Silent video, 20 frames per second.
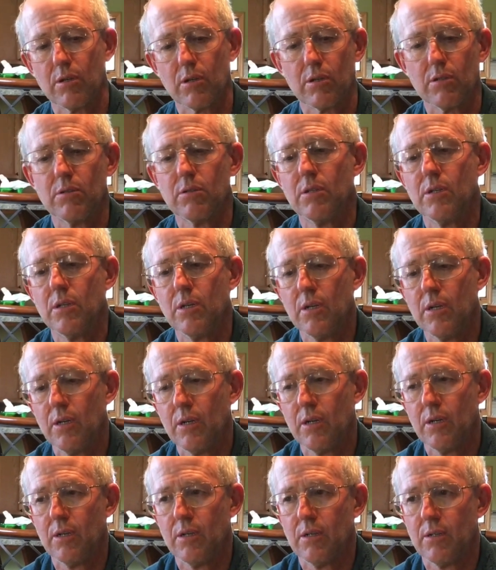
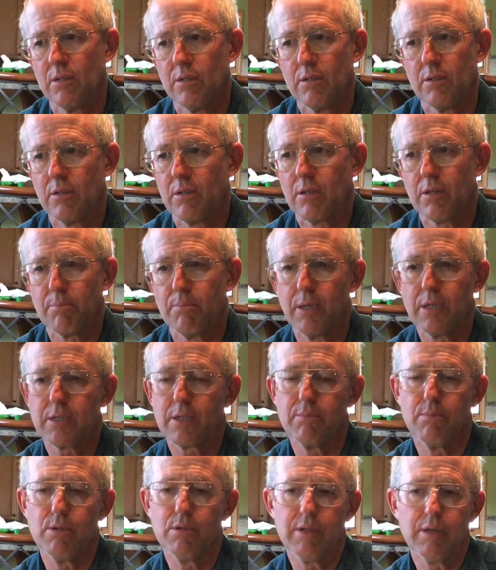our
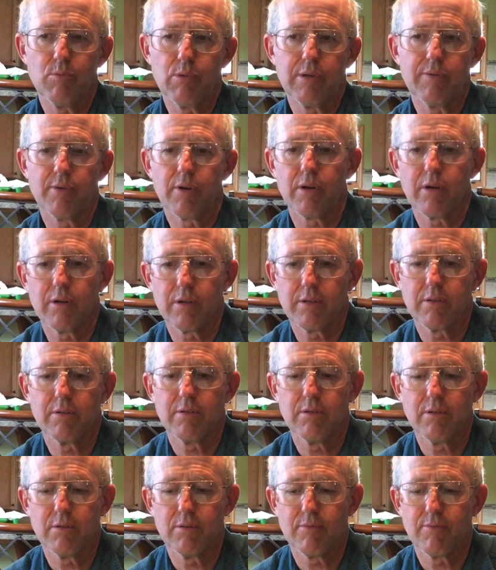bugaboo that we've already
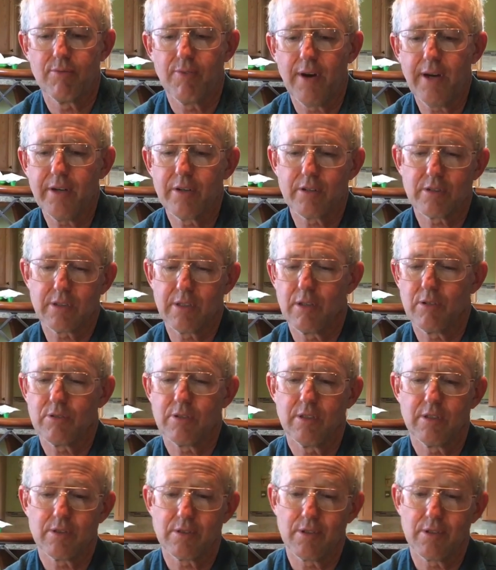find ourselves in.